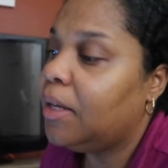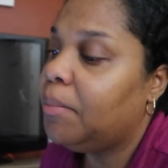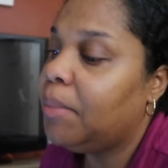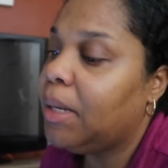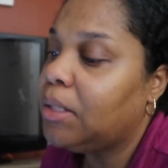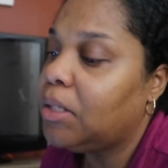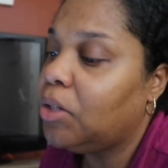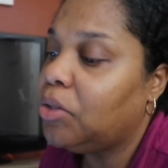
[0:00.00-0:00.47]

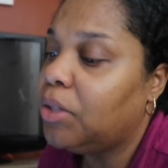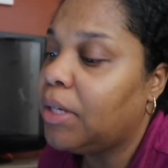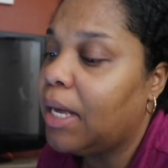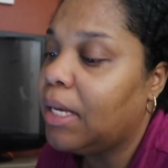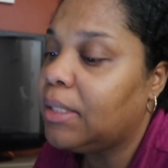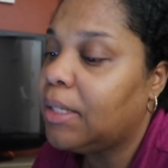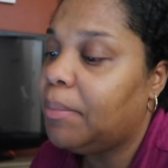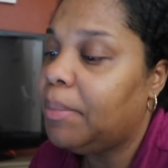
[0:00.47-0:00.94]
I told you
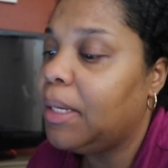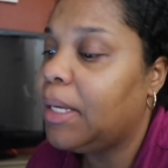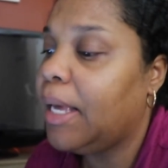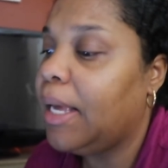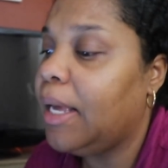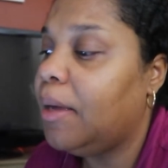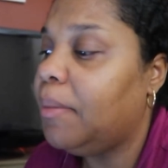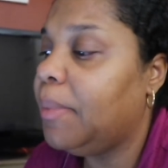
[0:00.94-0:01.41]
guys I
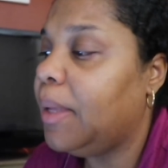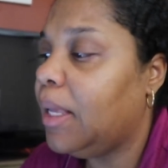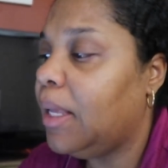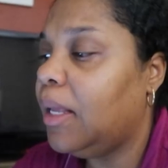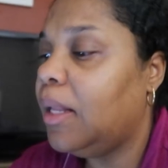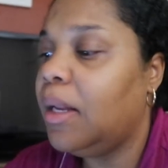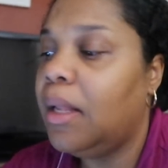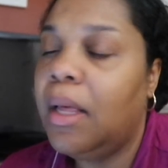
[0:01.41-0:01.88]
became
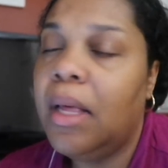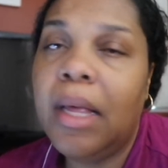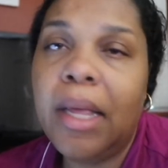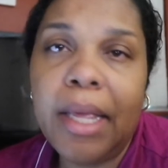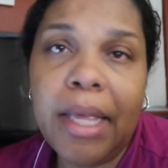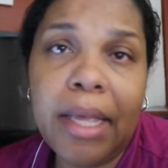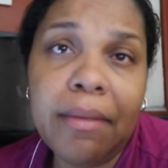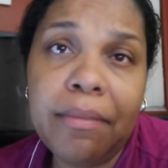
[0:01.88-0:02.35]
an
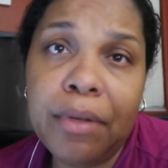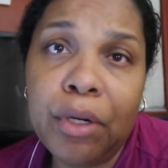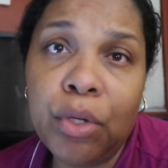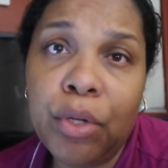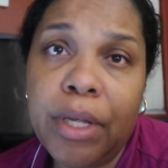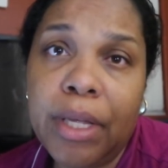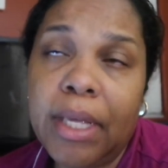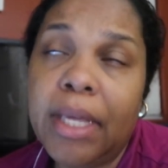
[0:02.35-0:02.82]

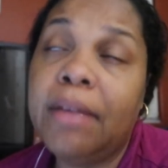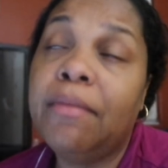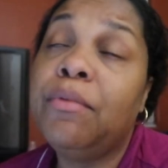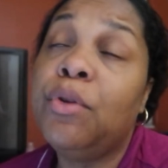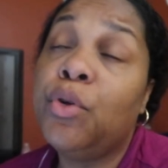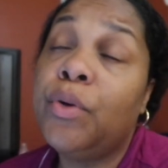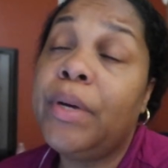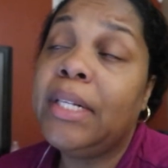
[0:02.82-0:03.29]

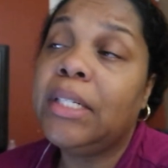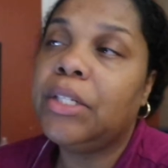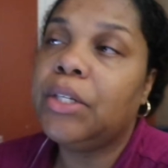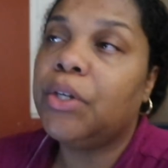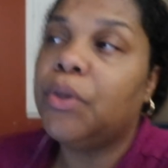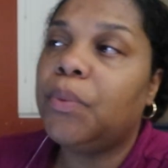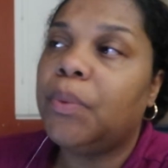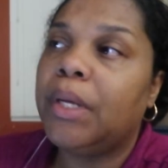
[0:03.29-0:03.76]

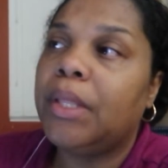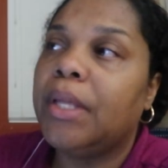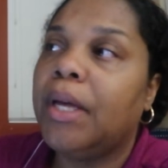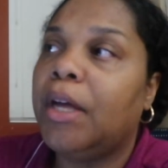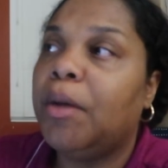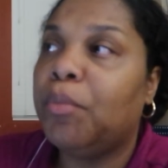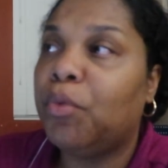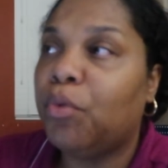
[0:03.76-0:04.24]
influencer
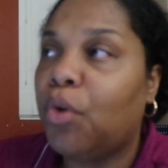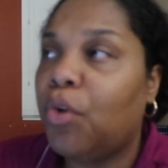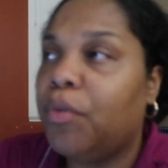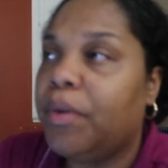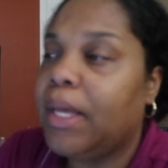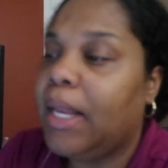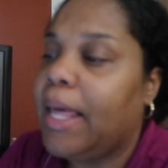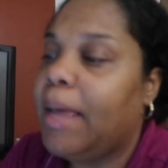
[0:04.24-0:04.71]
with
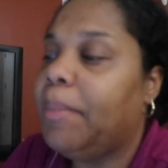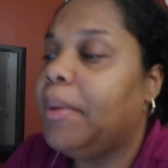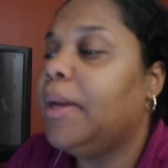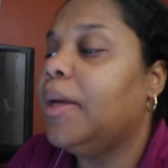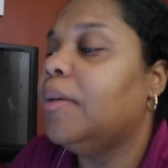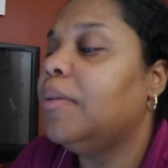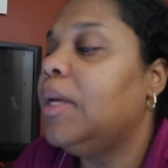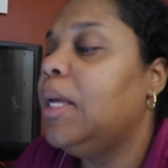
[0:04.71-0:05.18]
Growth
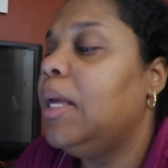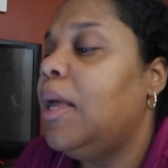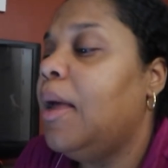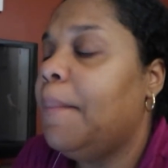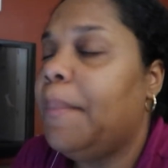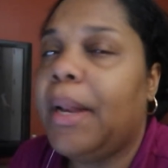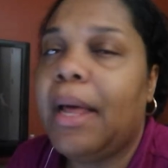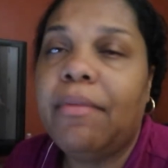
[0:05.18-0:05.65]
Collaborative,
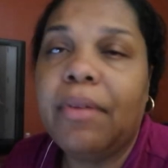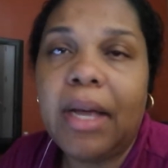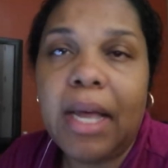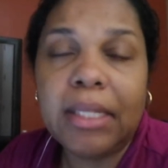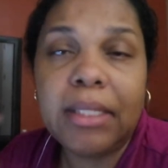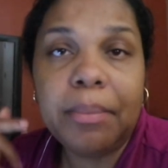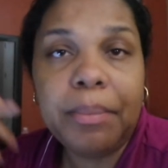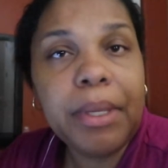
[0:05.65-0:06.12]
but I
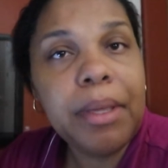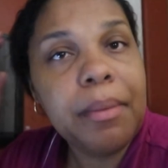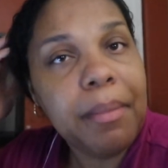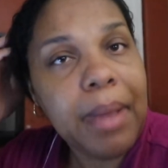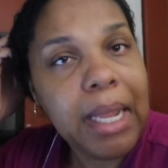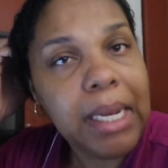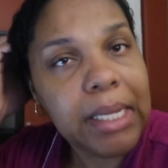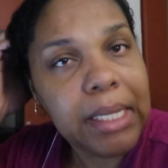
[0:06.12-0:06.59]
forgot to put
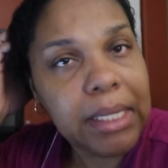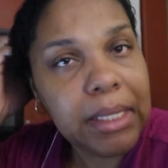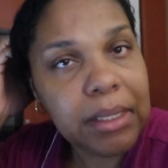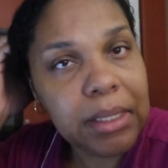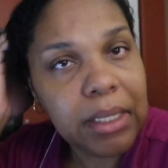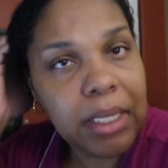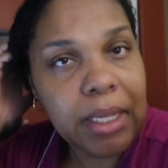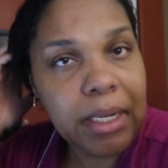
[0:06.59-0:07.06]
my
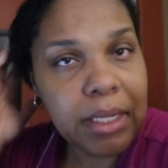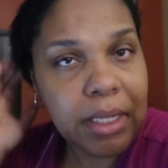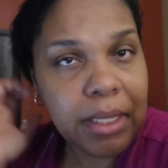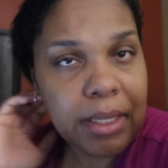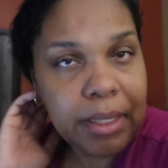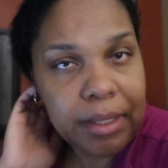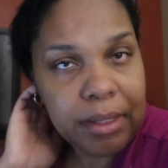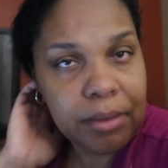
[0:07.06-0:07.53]
link in
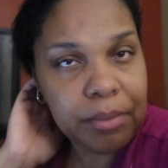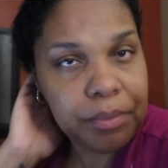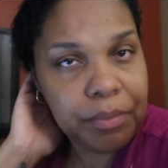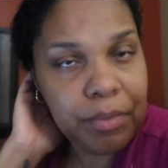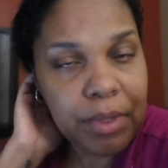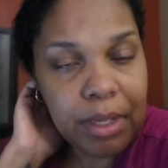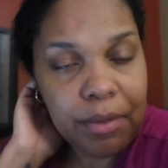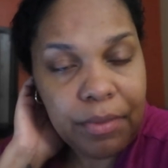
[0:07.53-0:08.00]
the
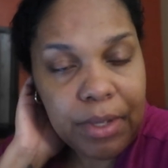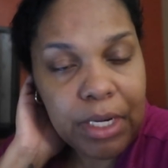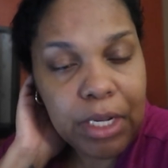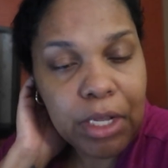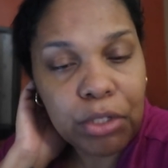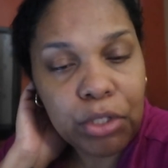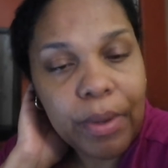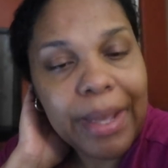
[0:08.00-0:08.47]
a
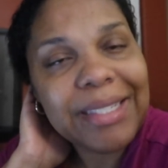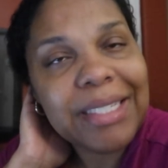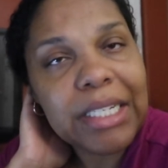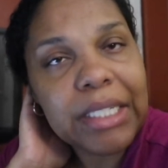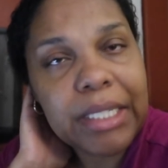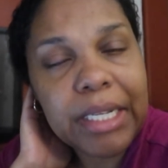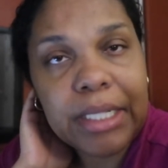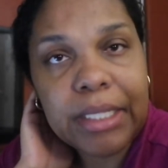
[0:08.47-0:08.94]
video, so I
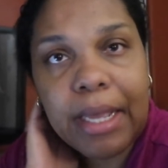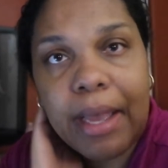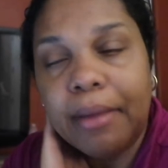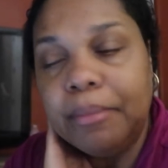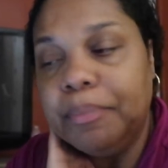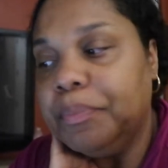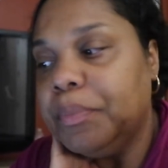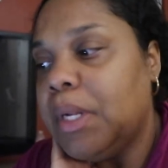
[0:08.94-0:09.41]
just did
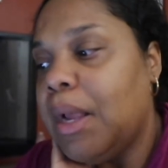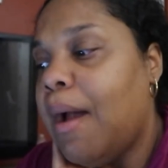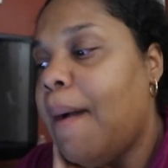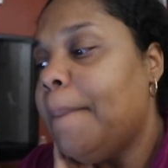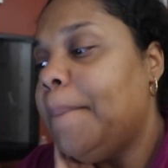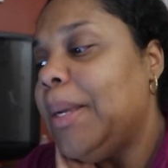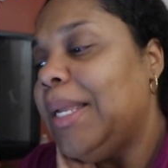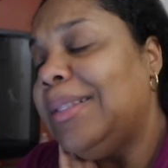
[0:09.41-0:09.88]
that.
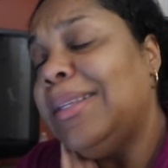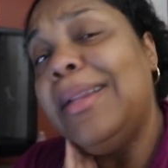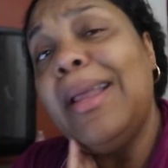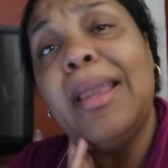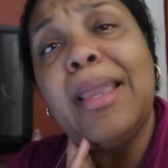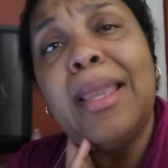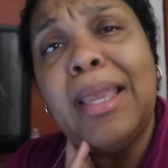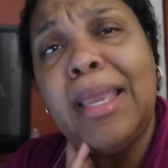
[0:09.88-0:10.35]
But
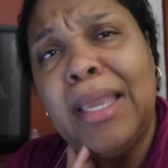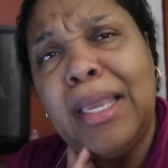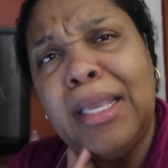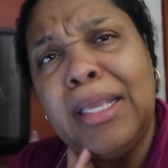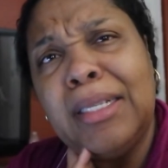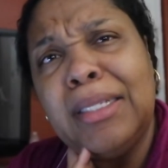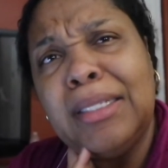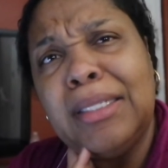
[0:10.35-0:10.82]
today
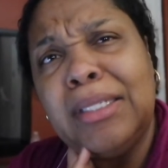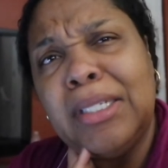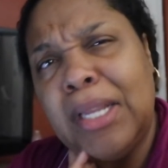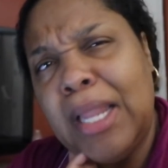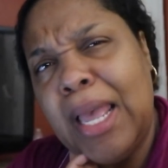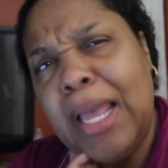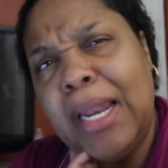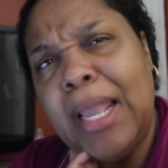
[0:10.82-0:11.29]
is
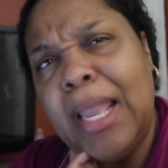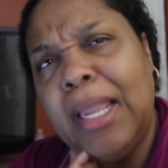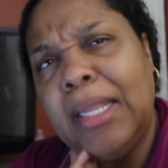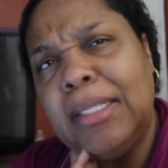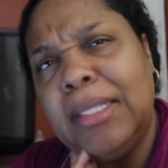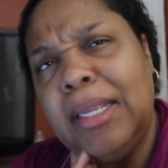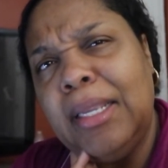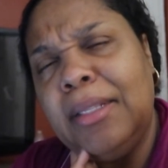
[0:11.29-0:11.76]
July the
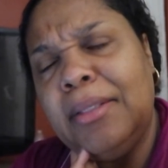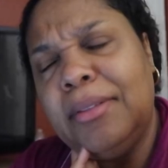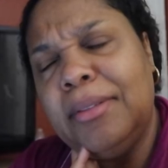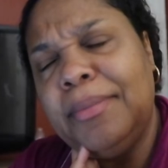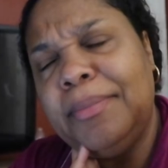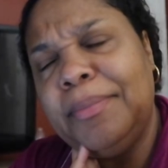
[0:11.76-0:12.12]
18th.